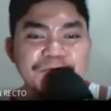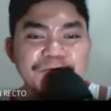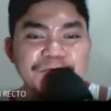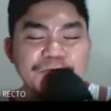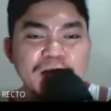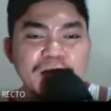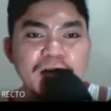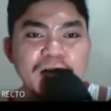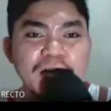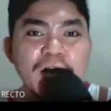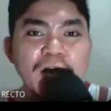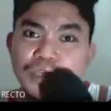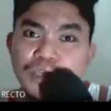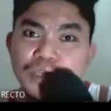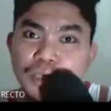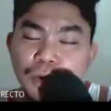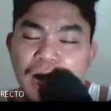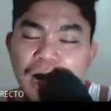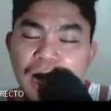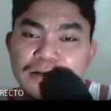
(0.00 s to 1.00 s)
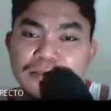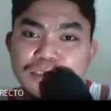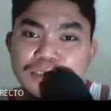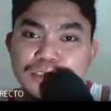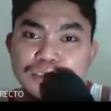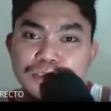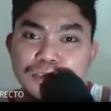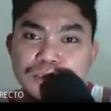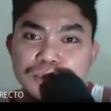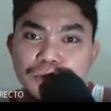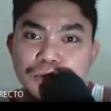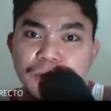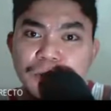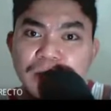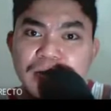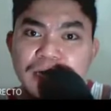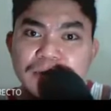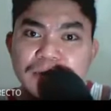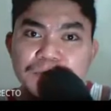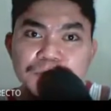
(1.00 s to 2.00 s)
when you know how to do
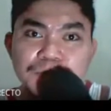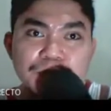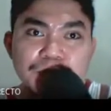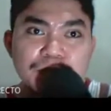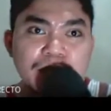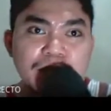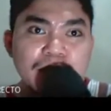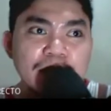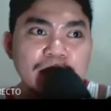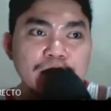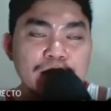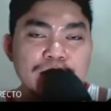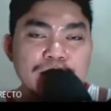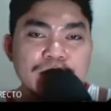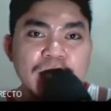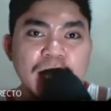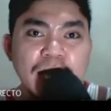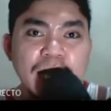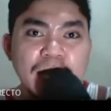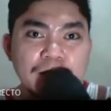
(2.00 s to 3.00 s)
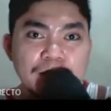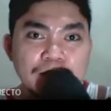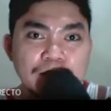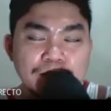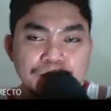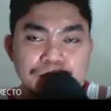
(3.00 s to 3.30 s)
it using